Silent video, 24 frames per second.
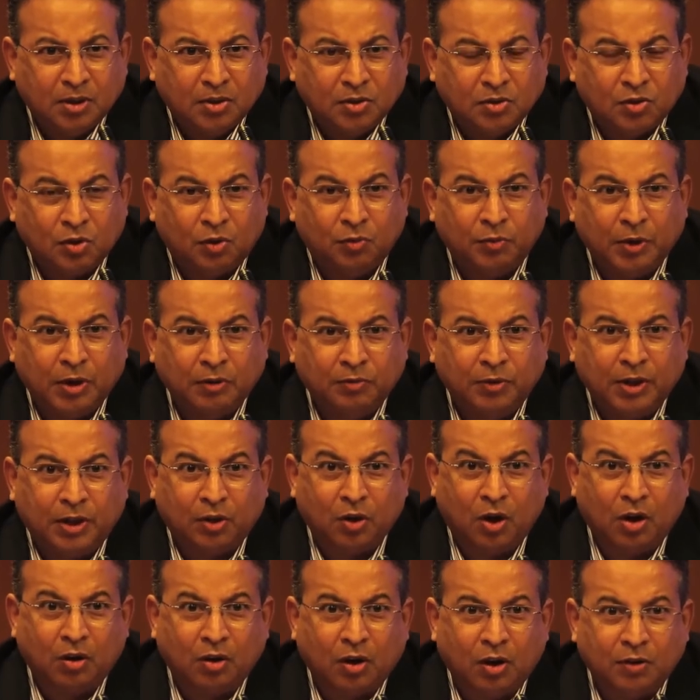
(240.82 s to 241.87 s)
So when we
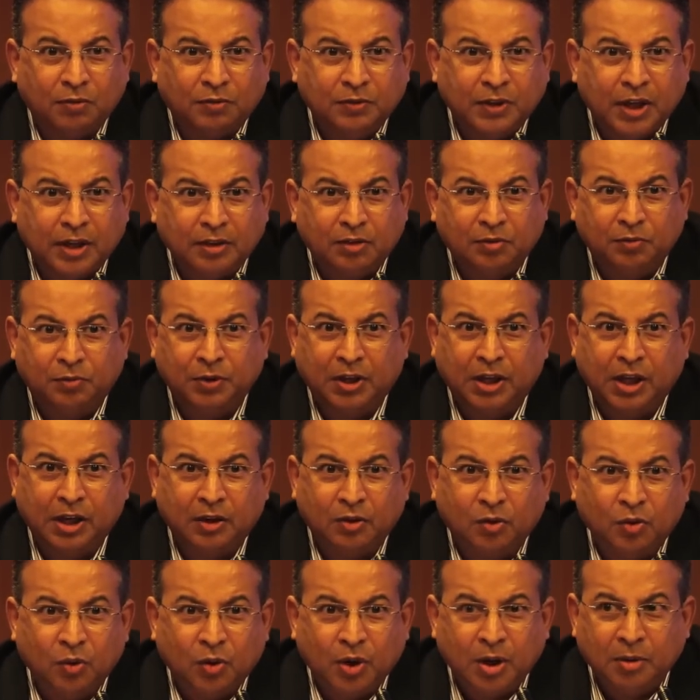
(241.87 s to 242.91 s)
talk of that we
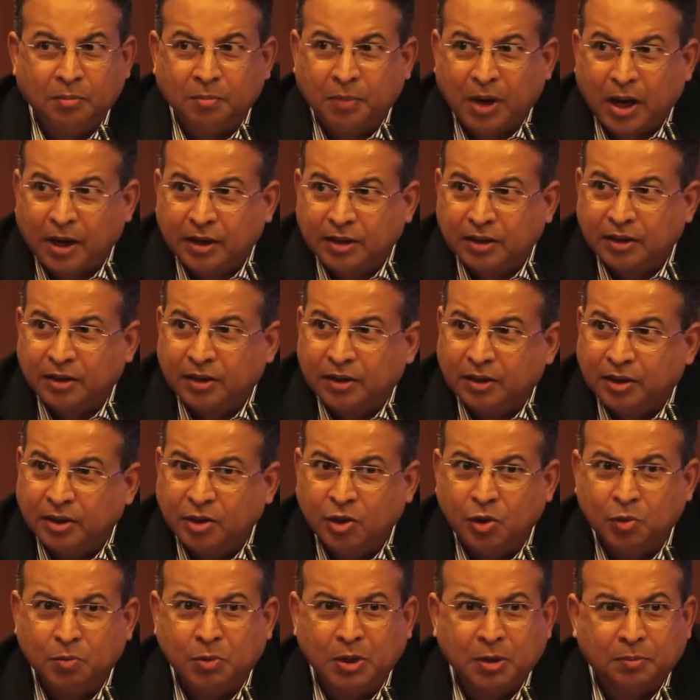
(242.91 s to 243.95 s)
can go and buy
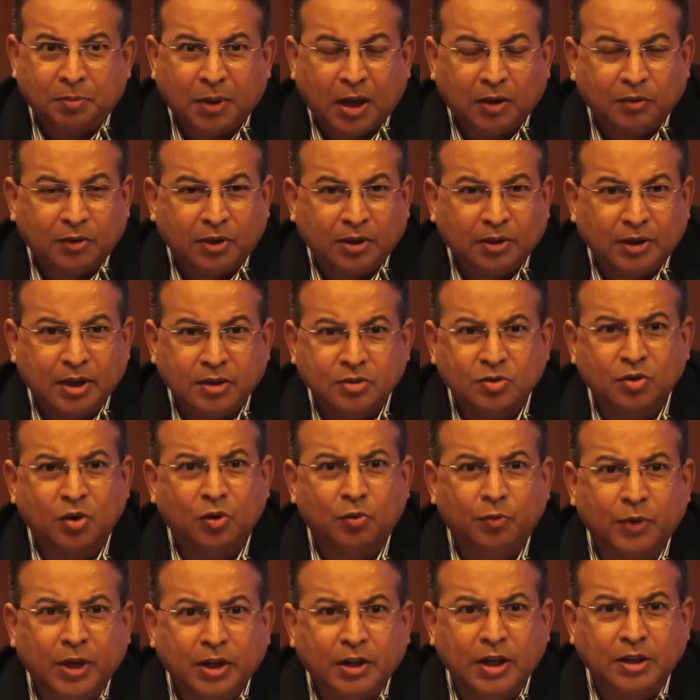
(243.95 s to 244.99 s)
renewable power, there's no
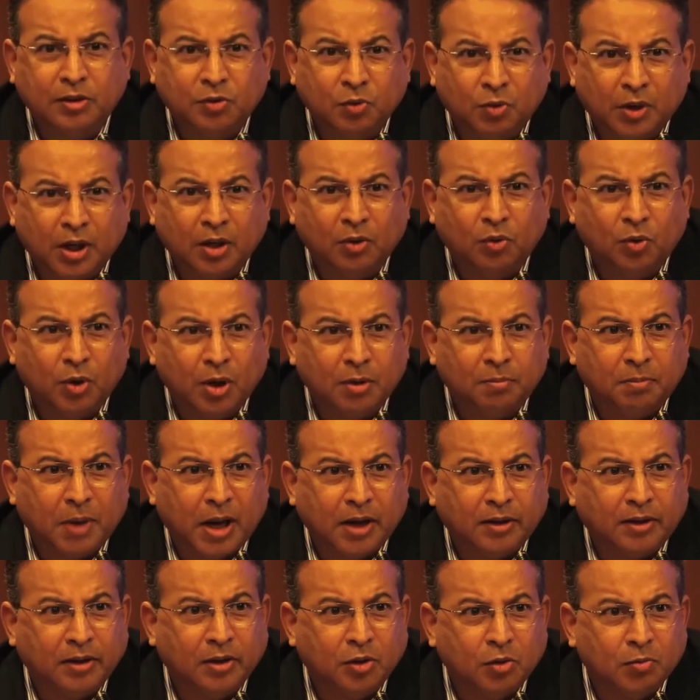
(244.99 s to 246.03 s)
way that you can go and buy
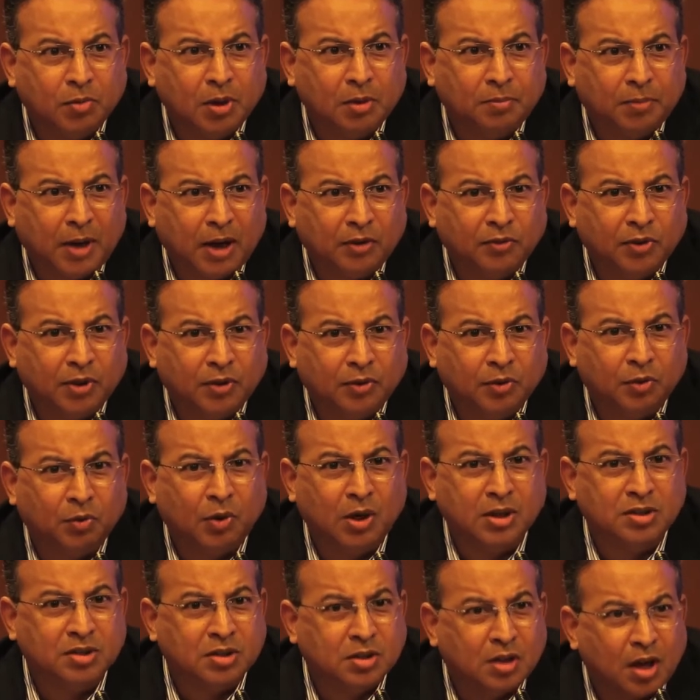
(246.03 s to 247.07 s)
renewable power. You
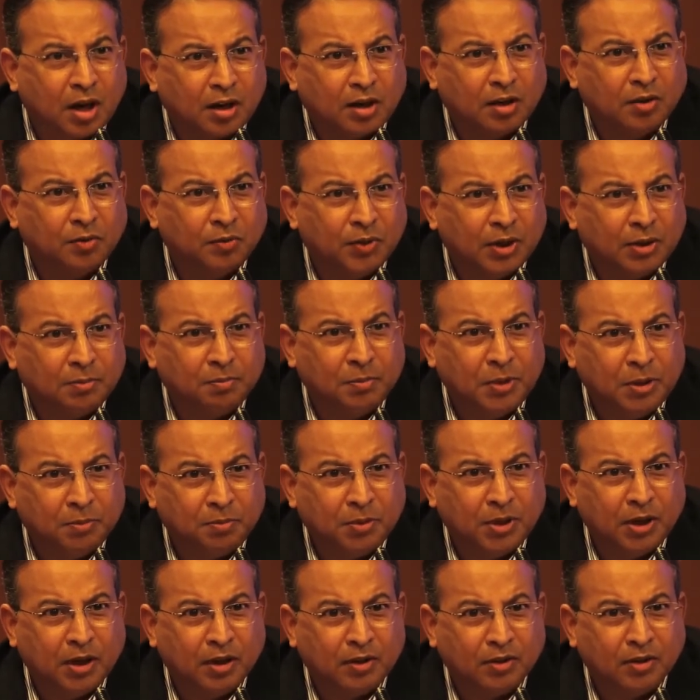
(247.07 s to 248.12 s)
are stuck with
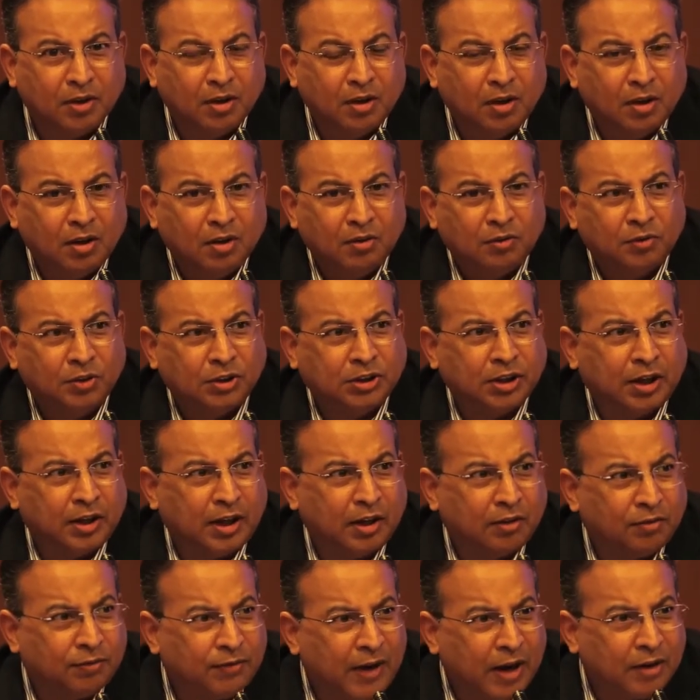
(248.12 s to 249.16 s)
PPAs which are
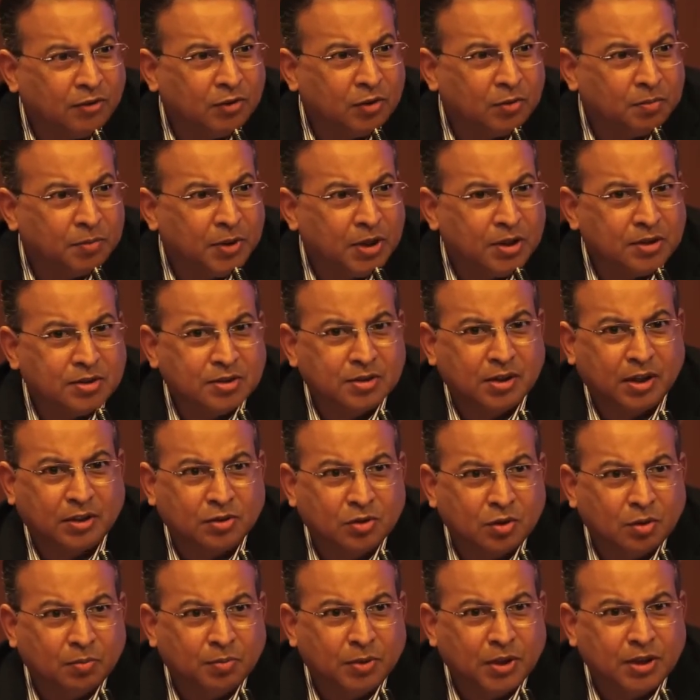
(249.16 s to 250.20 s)
at 5 rupees,
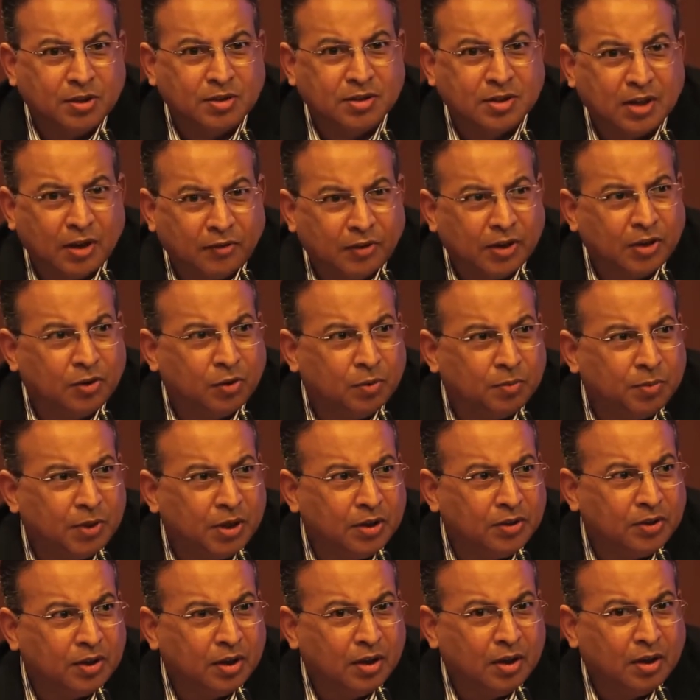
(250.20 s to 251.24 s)
6 rupees, 7
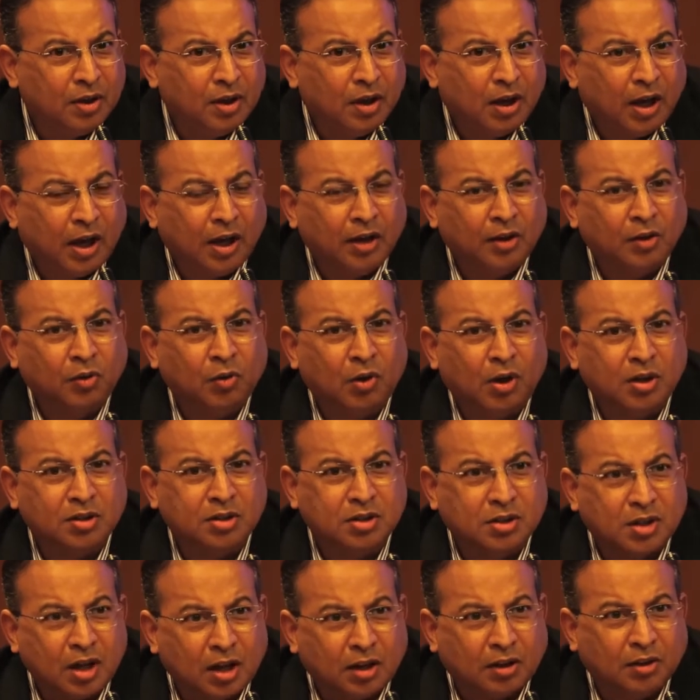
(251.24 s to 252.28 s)
rupees, and you are
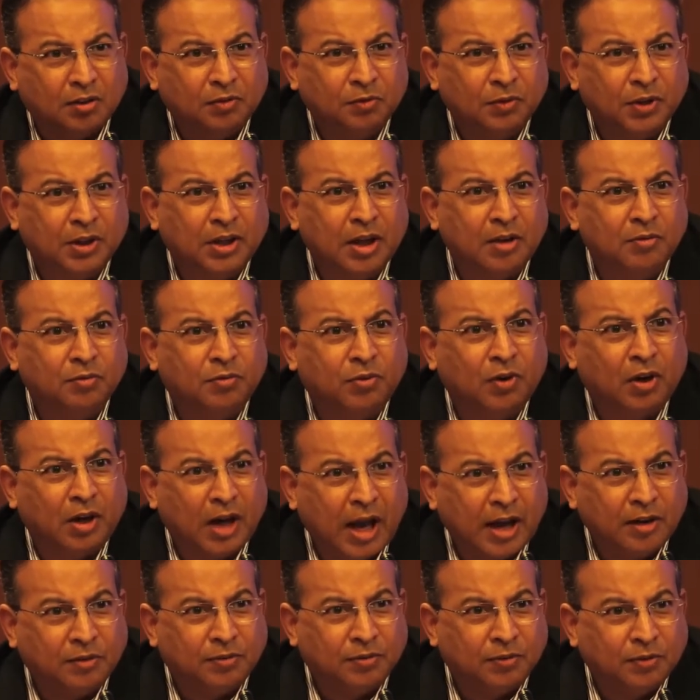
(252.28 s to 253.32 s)
stuck with them for
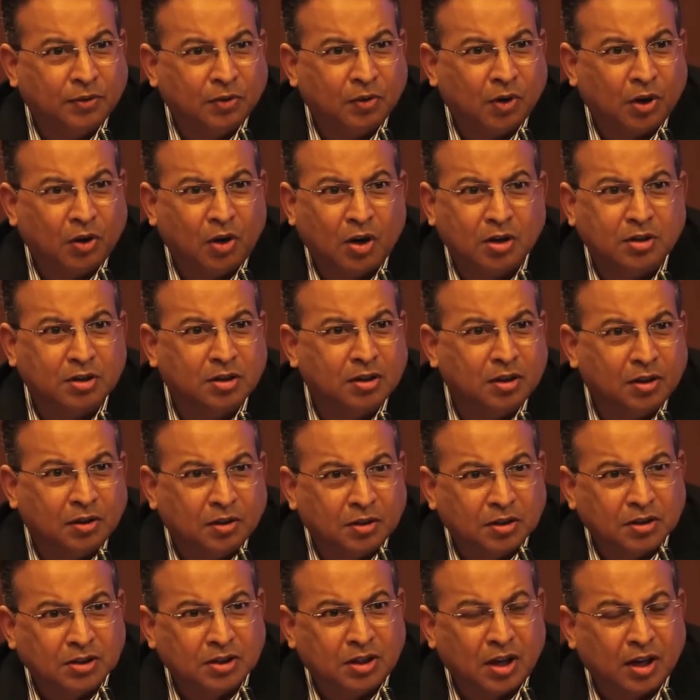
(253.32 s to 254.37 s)
life. You are not
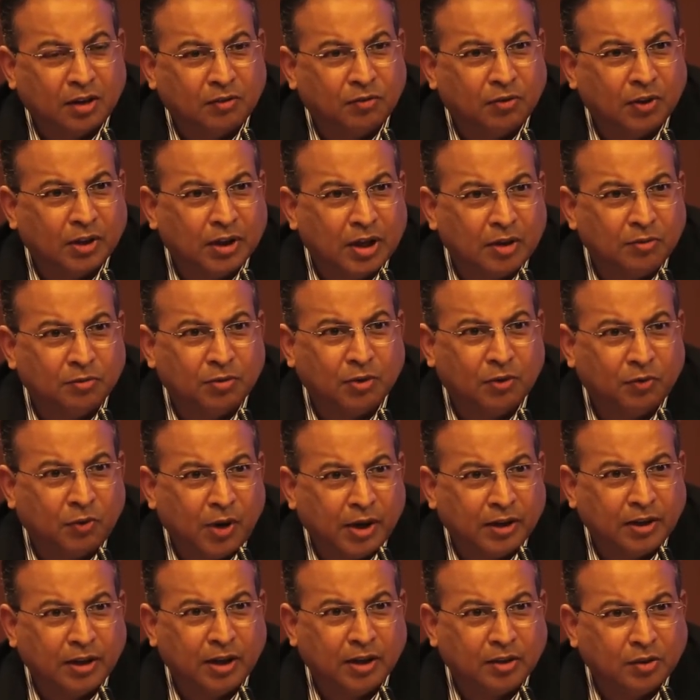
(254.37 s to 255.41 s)
stuck for them for
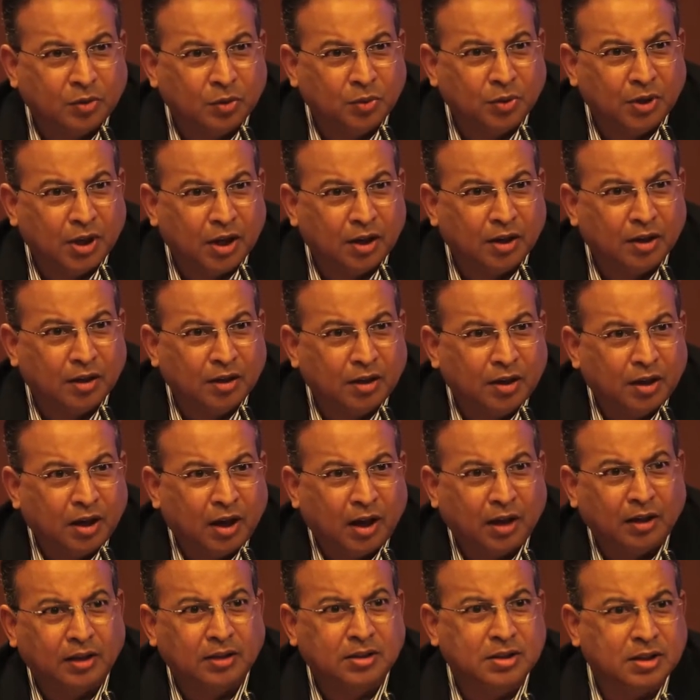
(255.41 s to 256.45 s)
1 year, 2 years,
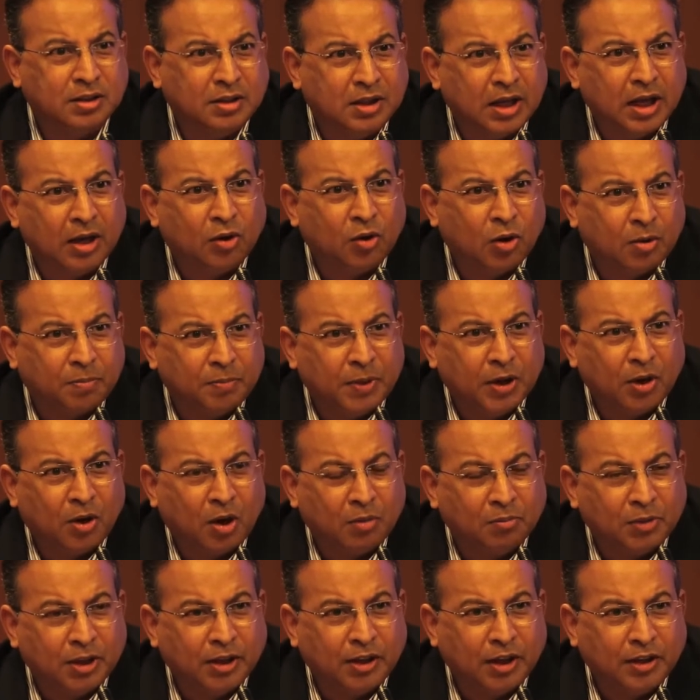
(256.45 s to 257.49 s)
and it's a take or pay
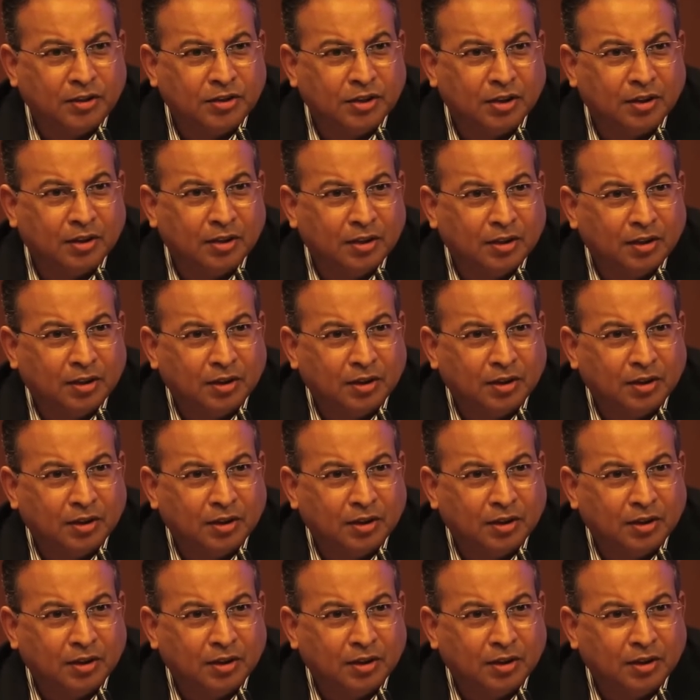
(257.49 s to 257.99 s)
obligation.